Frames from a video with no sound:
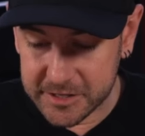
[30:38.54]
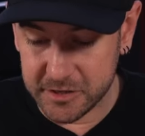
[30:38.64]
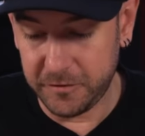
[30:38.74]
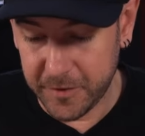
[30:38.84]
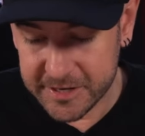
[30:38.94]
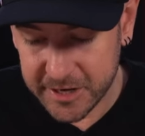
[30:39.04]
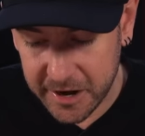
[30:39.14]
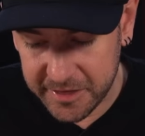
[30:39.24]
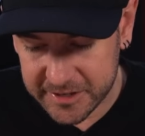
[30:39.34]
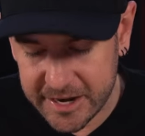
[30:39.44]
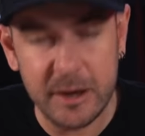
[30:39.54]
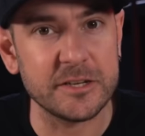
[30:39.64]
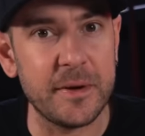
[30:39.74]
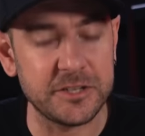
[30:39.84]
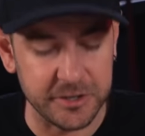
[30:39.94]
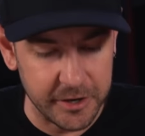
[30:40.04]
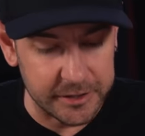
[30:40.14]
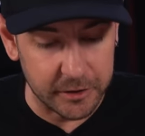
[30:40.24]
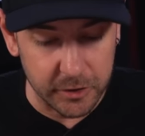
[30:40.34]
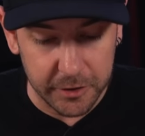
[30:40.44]
software side of things. Now, as I mentioned
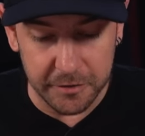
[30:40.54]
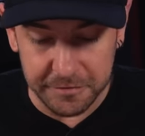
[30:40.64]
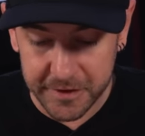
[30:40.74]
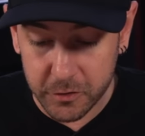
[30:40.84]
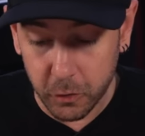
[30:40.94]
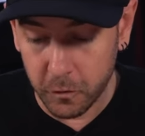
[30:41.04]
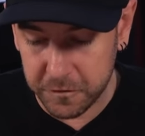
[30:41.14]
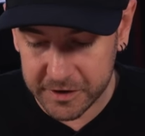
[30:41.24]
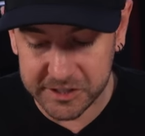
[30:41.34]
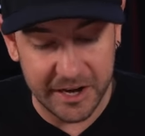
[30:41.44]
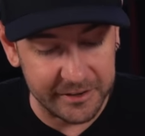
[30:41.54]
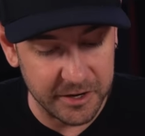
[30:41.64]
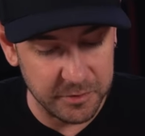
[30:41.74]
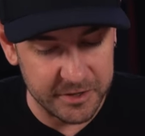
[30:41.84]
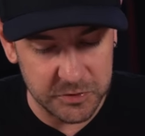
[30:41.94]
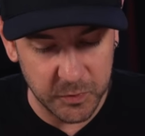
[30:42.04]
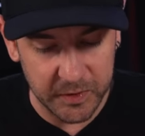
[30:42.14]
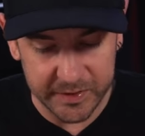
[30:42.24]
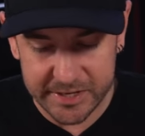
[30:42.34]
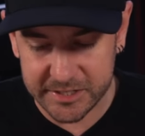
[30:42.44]
earlier, a lot of the core functionality with this
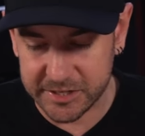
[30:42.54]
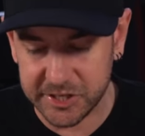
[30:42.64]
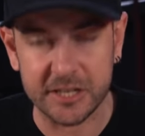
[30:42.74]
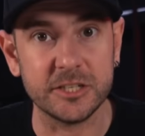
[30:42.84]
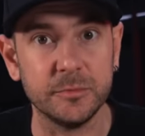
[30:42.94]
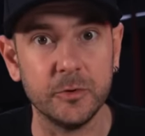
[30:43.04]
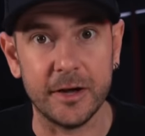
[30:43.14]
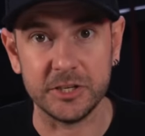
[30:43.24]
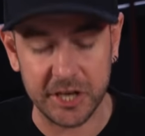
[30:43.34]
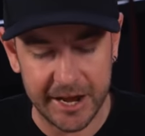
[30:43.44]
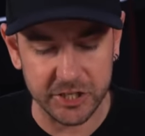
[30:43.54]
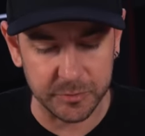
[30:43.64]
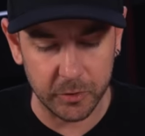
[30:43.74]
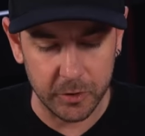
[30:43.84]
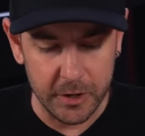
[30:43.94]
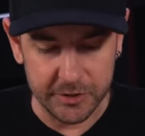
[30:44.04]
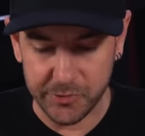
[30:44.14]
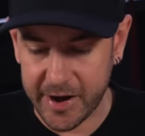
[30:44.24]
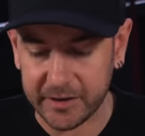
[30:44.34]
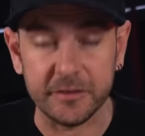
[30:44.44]
wheel is adjustable and changeable
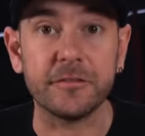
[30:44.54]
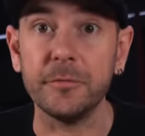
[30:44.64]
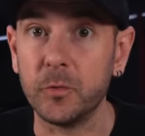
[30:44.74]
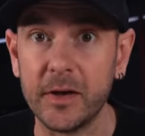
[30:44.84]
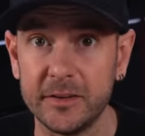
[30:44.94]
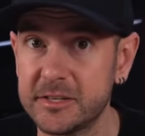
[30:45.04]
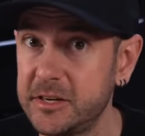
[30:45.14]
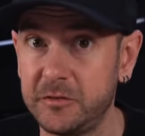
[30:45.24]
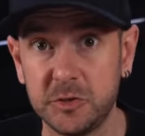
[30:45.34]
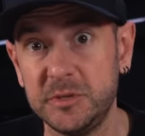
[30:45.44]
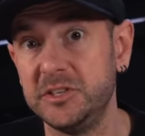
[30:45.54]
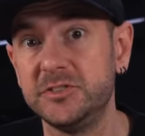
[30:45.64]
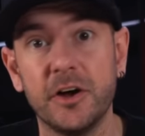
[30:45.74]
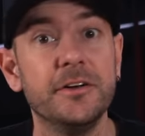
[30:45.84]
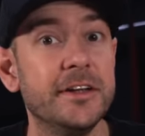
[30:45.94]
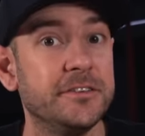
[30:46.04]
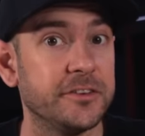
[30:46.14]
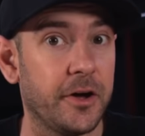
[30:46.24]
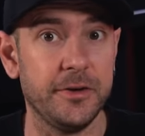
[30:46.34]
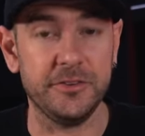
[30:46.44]
directly from the wheel itself, which means you don't need to
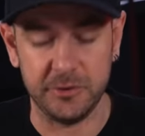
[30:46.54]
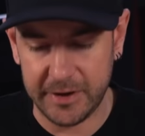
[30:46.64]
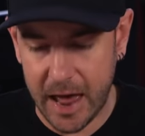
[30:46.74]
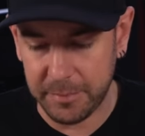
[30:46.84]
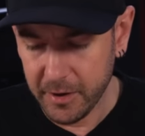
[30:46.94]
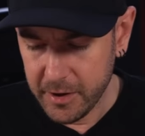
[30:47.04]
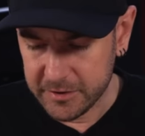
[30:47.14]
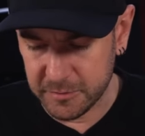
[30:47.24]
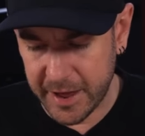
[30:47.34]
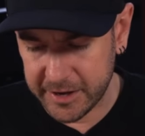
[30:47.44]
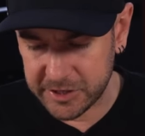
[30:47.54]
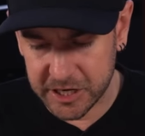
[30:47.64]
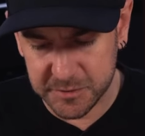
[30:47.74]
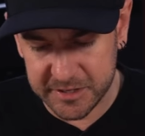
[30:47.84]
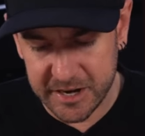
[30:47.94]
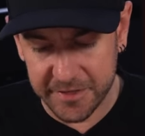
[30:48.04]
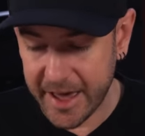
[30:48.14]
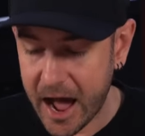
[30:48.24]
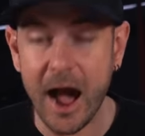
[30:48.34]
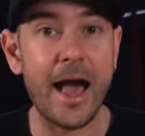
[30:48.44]
go into an app to make adjustments. Now, they
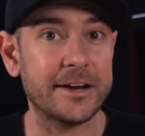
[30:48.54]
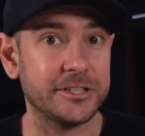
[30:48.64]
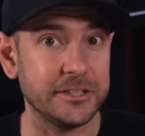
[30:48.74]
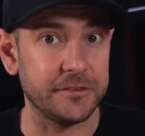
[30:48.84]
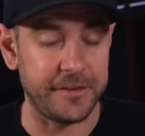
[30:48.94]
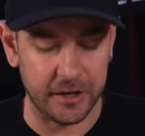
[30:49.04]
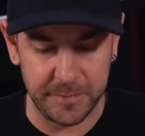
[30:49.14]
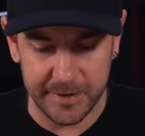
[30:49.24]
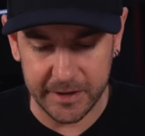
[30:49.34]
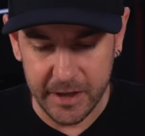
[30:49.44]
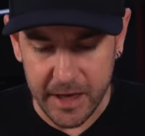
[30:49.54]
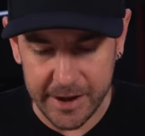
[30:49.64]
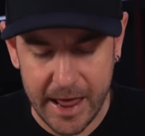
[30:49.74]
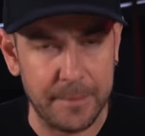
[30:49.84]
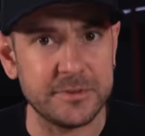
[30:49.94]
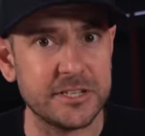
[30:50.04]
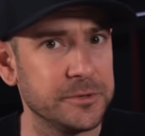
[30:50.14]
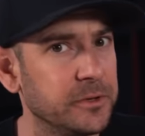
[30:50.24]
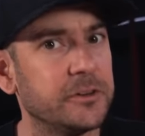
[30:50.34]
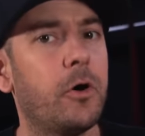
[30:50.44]
are actually developing an app
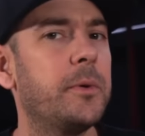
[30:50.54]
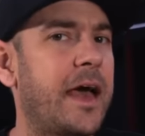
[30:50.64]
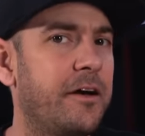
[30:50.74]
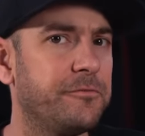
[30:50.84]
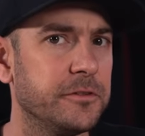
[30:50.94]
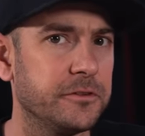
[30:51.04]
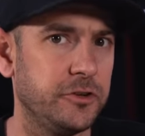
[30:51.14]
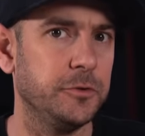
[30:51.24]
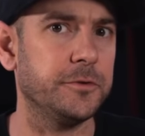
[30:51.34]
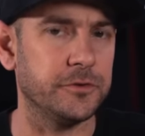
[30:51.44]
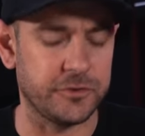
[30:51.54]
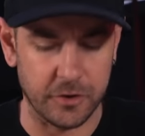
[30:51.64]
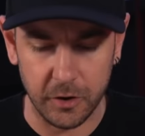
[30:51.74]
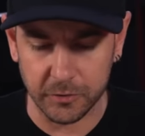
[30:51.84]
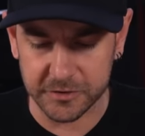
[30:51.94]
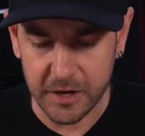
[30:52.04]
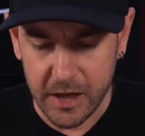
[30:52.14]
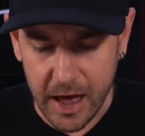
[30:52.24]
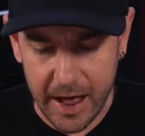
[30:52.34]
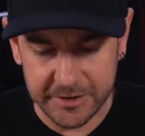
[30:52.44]
similar to what we have with Cube Controls
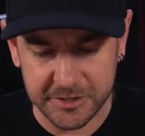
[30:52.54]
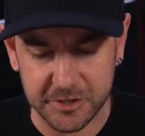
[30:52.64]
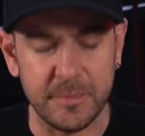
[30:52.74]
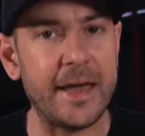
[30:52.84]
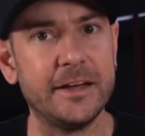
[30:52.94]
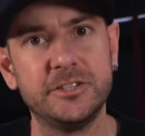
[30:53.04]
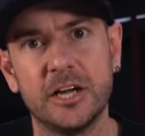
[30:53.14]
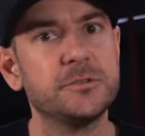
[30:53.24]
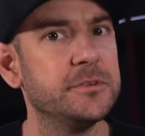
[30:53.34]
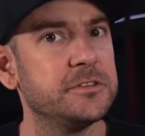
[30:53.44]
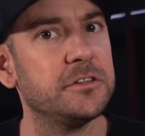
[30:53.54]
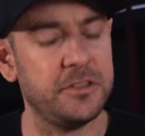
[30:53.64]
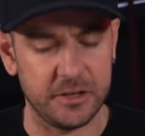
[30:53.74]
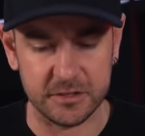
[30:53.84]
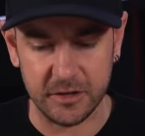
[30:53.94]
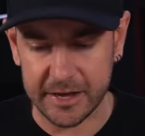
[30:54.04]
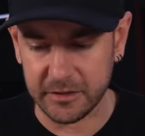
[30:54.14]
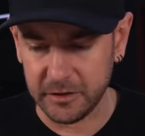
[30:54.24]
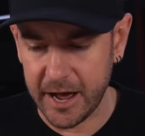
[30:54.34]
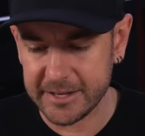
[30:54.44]
uh, to make adjustments to things like
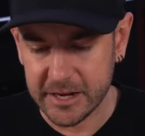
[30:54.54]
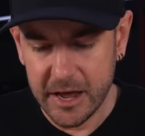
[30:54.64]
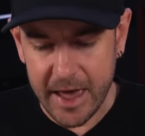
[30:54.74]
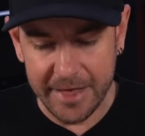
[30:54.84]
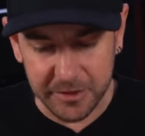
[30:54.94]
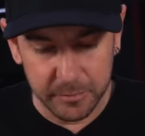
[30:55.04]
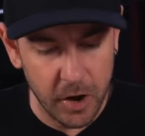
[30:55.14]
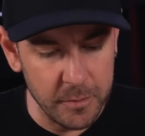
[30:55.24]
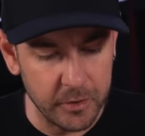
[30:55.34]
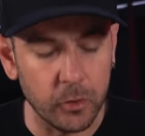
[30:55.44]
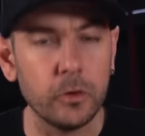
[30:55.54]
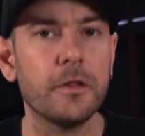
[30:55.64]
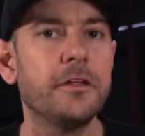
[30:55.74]
the lights. At the moment, all